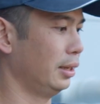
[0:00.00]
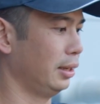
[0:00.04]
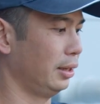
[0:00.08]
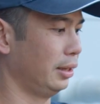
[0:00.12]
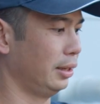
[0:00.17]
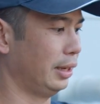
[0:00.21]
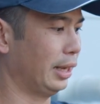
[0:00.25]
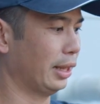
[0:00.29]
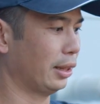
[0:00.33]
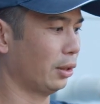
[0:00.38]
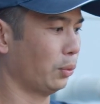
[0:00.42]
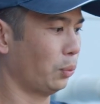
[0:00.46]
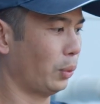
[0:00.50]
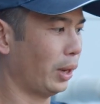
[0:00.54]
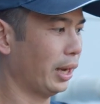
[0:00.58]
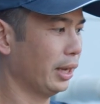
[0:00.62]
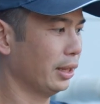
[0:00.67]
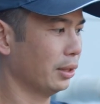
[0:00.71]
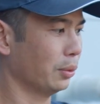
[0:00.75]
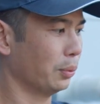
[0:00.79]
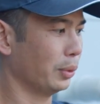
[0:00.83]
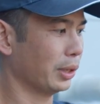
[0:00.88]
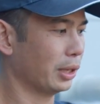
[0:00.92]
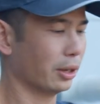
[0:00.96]
Now the way
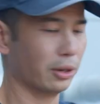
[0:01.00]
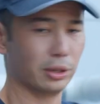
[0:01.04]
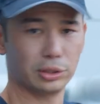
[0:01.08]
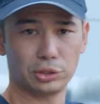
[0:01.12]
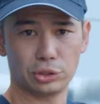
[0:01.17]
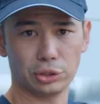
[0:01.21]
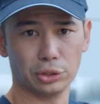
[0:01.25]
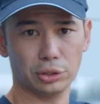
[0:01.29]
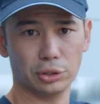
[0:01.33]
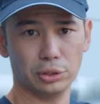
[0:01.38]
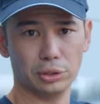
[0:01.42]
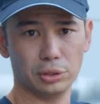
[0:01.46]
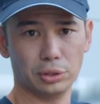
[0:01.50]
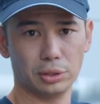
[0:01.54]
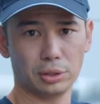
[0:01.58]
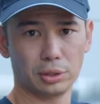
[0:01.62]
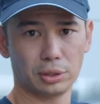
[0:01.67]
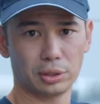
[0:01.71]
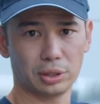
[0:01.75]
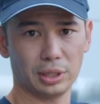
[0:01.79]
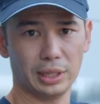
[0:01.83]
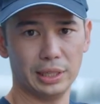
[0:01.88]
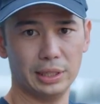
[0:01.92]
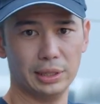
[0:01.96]
that we're going to
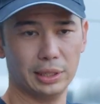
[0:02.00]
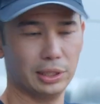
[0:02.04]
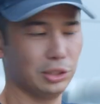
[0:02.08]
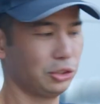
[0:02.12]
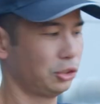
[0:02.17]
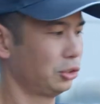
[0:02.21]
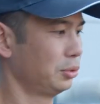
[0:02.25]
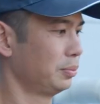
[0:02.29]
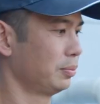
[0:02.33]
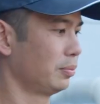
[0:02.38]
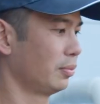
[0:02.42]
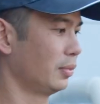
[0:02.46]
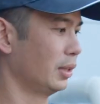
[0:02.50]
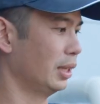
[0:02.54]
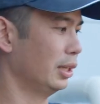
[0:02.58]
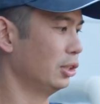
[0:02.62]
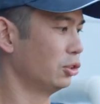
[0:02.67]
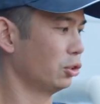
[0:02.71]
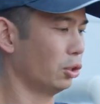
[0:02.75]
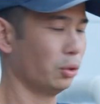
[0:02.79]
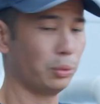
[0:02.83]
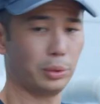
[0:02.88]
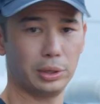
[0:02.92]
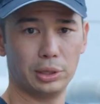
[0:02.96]
clean this is
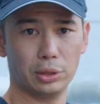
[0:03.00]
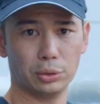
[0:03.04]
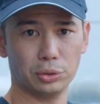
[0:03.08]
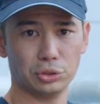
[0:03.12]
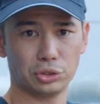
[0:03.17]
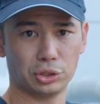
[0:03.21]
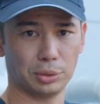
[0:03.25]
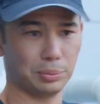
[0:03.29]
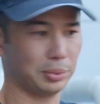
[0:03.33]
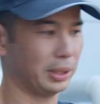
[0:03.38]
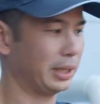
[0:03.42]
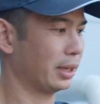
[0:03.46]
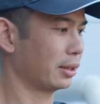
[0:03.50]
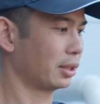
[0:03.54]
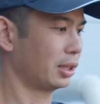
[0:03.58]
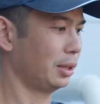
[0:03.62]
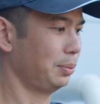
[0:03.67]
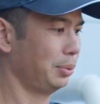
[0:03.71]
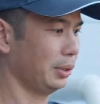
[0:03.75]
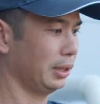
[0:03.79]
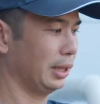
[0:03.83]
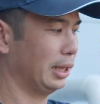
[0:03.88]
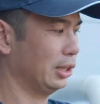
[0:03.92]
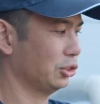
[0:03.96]
all we do is simply
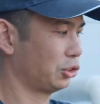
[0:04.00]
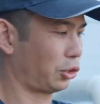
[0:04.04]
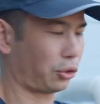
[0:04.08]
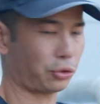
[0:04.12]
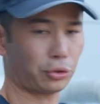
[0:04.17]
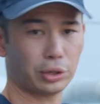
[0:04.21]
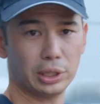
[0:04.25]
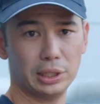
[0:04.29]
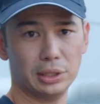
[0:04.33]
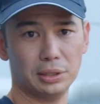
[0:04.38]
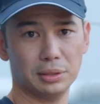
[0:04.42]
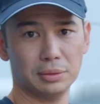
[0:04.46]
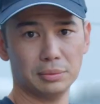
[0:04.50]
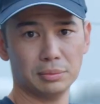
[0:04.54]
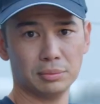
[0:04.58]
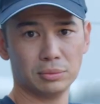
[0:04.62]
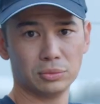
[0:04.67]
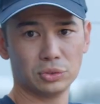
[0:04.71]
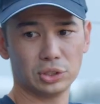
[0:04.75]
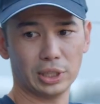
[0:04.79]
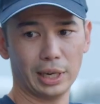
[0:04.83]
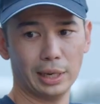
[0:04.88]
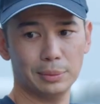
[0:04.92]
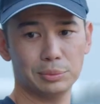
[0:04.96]
unclip it. There's 3
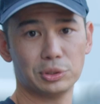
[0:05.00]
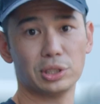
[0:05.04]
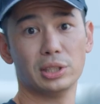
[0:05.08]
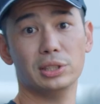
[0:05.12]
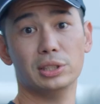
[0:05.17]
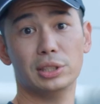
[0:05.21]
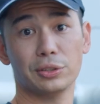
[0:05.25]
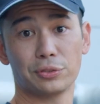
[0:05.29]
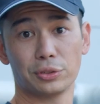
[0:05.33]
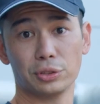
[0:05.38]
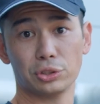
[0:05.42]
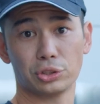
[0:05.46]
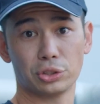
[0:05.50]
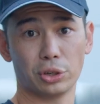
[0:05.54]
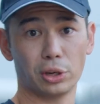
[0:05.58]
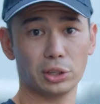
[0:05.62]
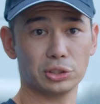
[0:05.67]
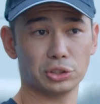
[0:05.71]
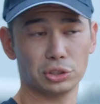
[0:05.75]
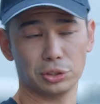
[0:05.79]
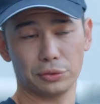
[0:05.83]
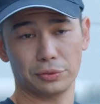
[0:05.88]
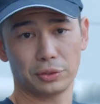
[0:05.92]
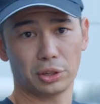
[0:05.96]
tabs, and different
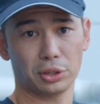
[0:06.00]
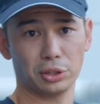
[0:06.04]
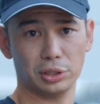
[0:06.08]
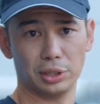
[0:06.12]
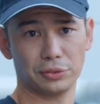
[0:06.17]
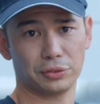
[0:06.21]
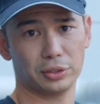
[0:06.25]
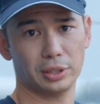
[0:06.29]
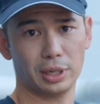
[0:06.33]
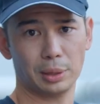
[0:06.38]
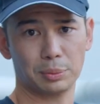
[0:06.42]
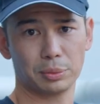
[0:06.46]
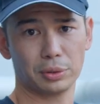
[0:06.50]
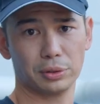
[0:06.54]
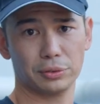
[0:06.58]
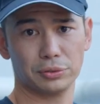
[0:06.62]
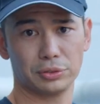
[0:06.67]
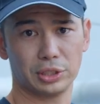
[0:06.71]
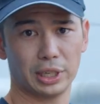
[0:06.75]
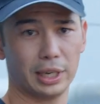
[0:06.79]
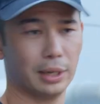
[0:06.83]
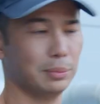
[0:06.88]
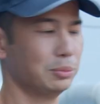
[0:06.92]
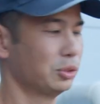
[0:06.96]
sizes have got a different number of
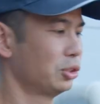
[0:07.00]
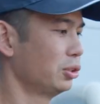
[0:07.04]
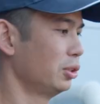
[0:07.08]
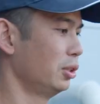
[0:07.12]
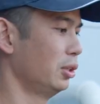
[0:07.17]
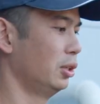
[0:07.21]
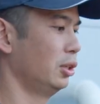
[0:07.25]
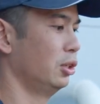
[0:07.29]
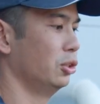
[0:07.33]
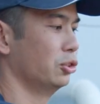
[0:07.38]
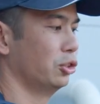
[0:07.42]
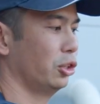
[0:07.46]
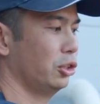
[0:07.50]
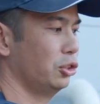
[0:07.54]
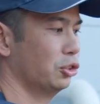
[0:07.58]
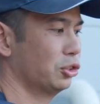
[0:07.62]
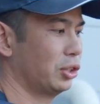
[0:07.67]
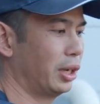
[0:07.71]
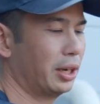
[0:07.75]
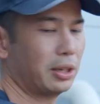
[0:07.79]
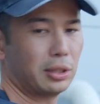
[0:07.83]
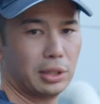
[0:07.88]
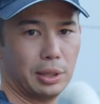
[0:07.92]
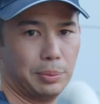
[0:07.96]
tabs. So you just
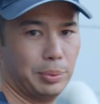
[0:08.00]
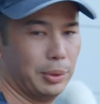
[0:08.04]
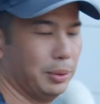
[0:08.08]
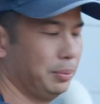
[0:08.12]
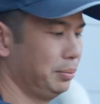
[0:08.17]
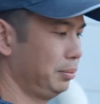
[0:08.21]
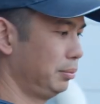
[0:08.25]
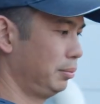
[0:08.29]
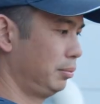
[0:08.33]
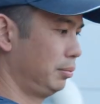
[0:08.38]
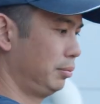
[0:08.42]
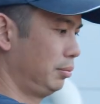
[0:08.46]
unclip them.